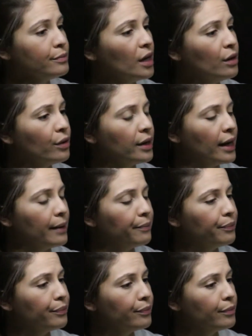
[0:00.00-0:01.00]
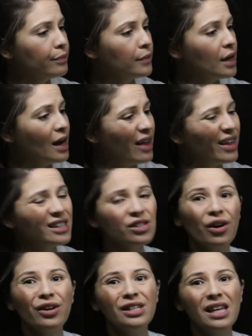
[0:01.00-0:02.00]
Okay, and that's
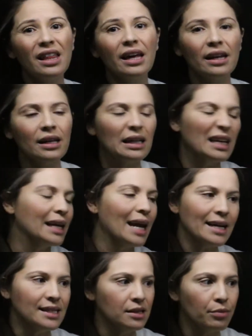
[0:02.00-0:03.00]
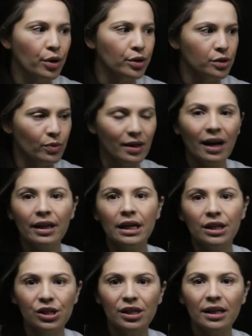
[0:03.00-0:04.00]
going to then anastomose with other
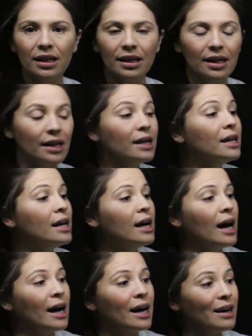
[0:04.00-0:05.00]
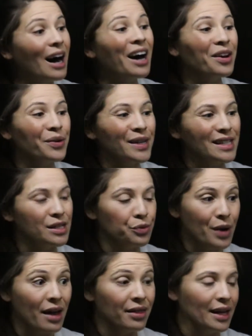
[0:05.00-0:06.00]
genicular arteries
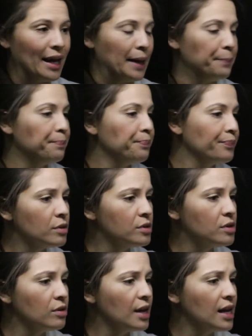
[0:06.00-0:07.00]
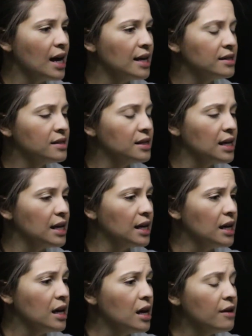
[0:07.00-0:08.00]
around the knee. So then as the
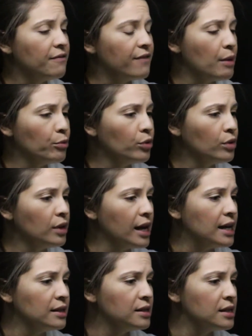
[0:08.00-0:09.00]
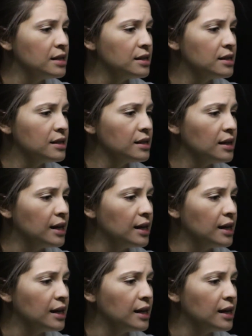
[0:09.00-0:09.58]
femoral enters